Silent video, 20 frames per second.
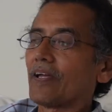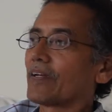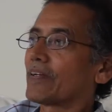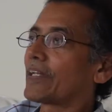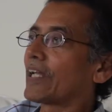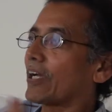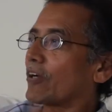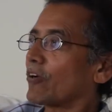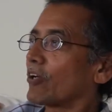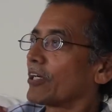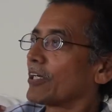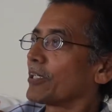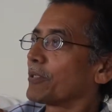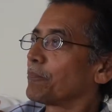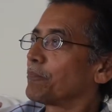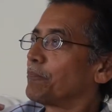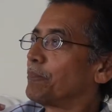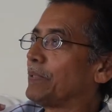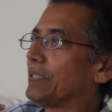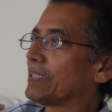
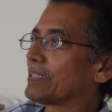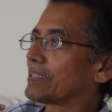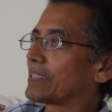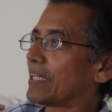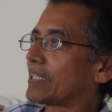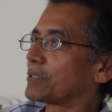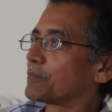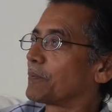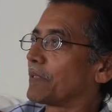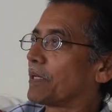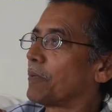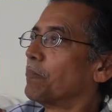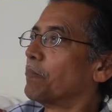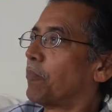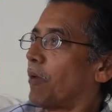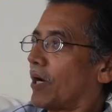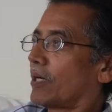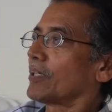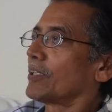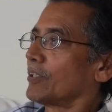decorative piece has become
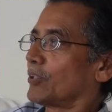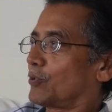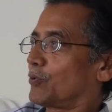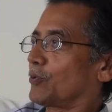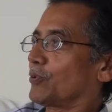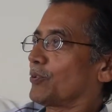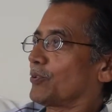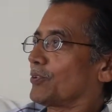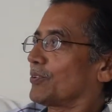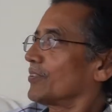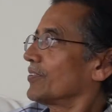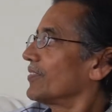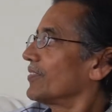burden to you.